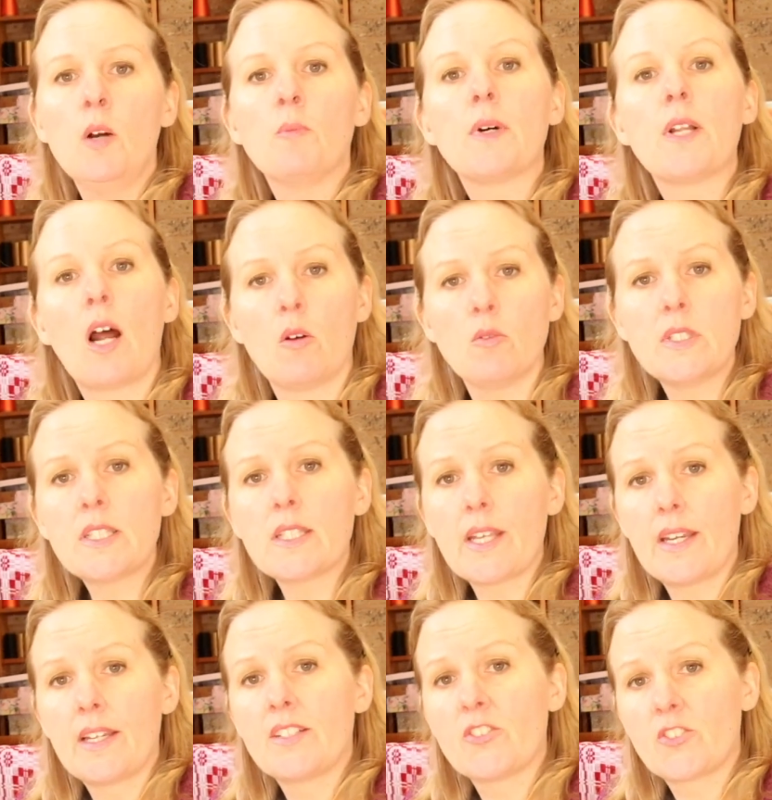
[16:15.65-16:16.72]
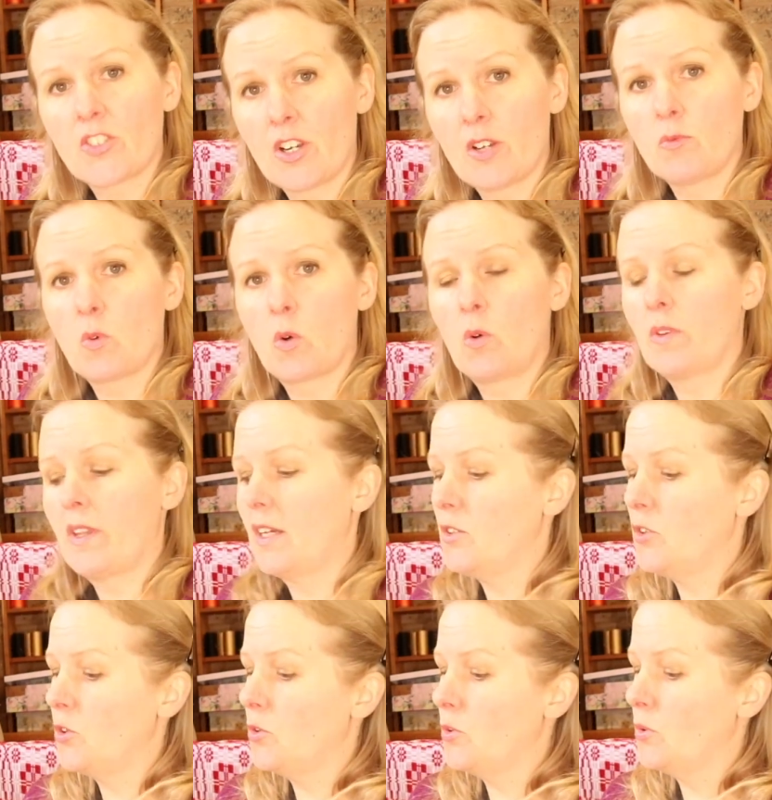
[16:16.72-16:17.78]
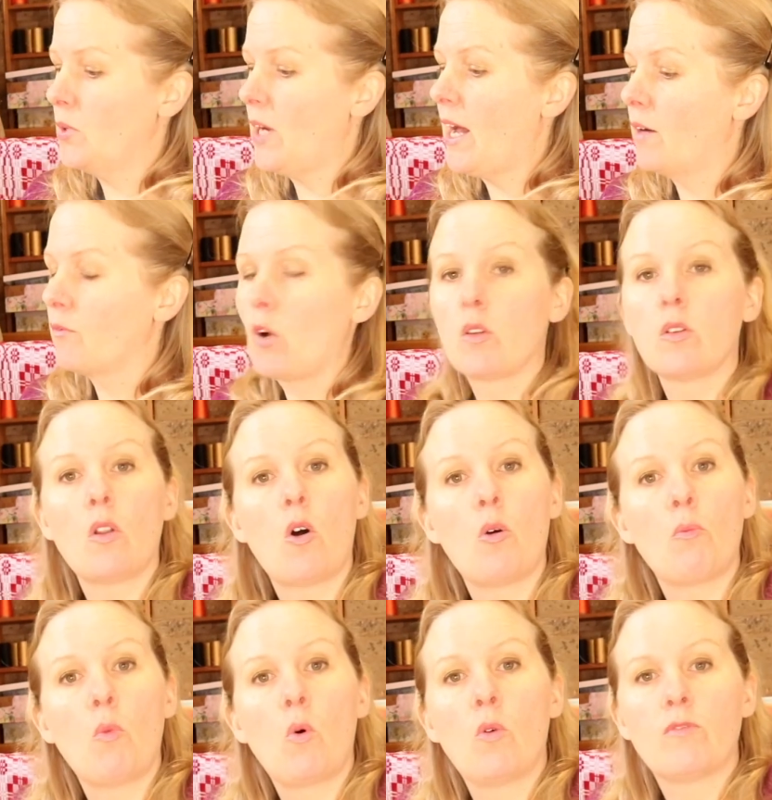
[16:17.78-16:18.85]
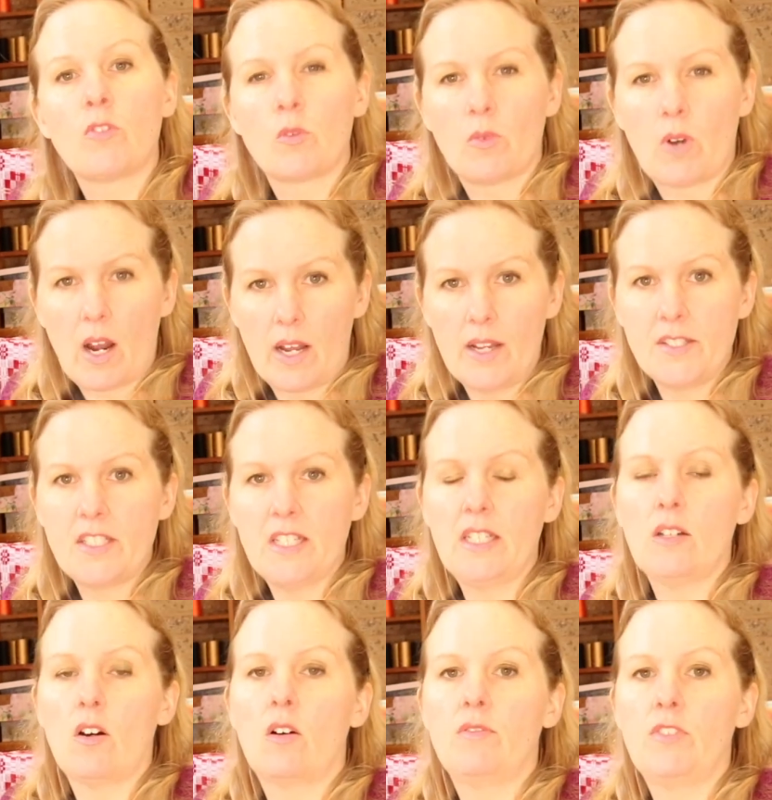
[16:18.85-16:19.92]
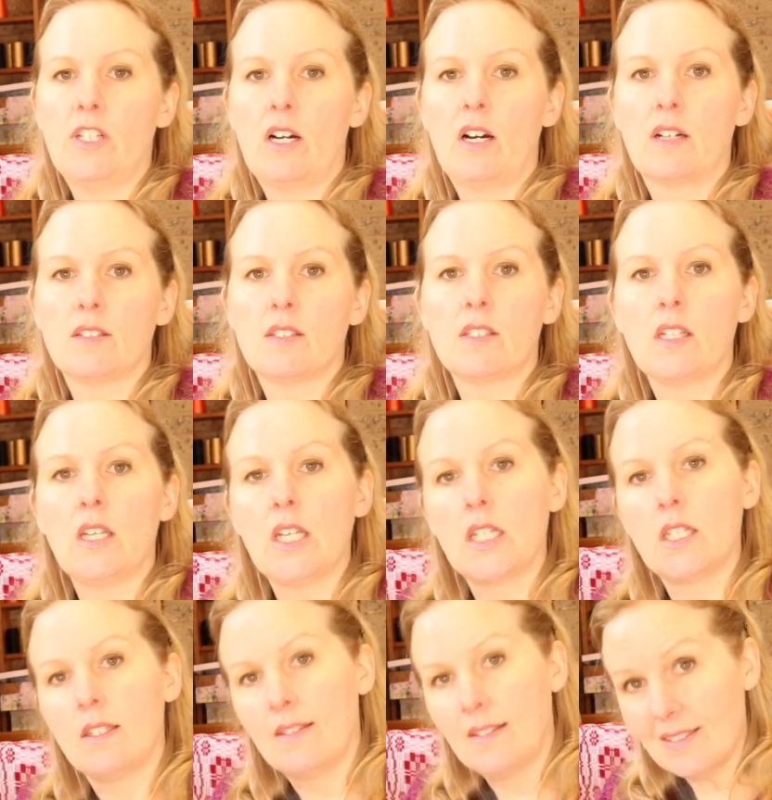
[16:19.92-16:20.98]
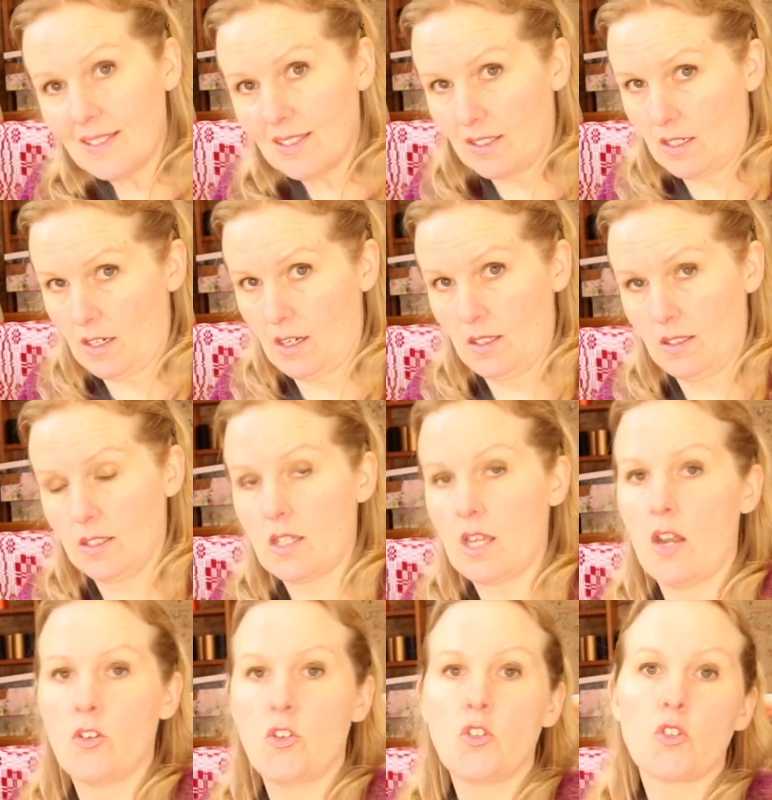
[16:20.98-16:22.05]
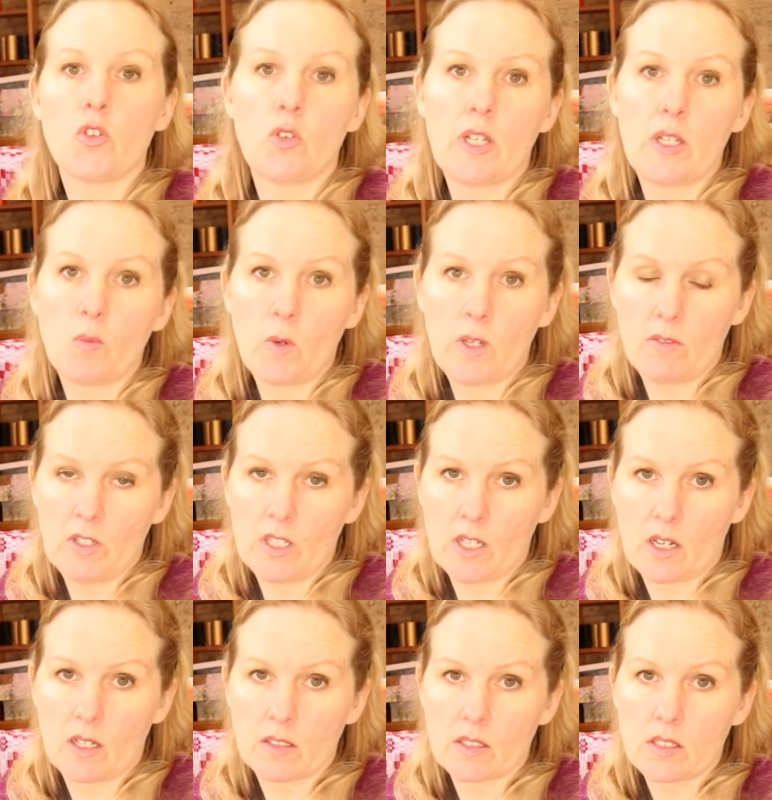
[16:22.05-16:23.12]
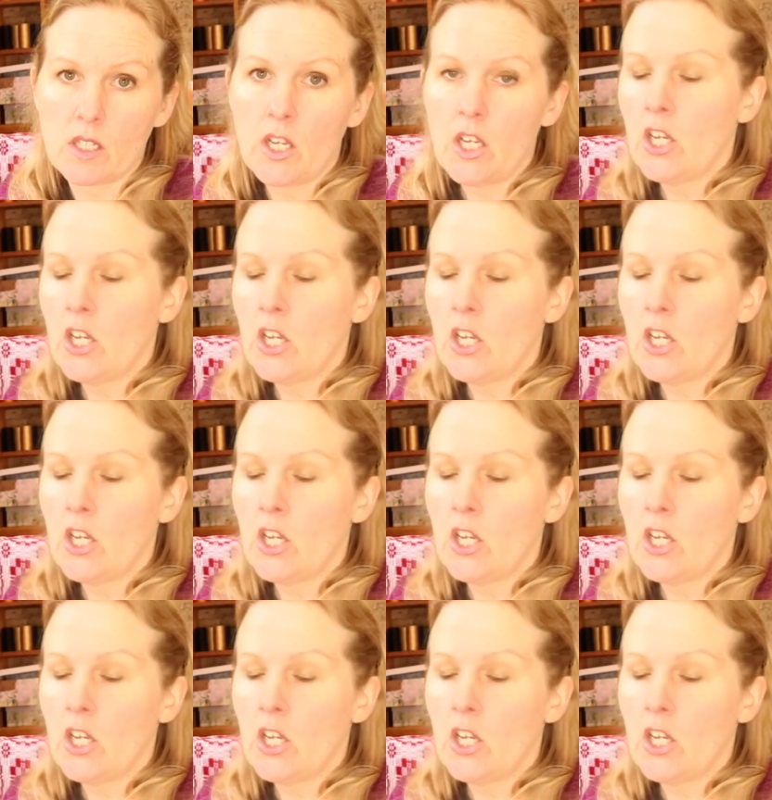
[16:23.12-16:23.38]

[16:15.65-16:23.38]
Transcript: But I would say in general that you have a lot more variety of yarns in knitting yarns than you do in weaving yarns.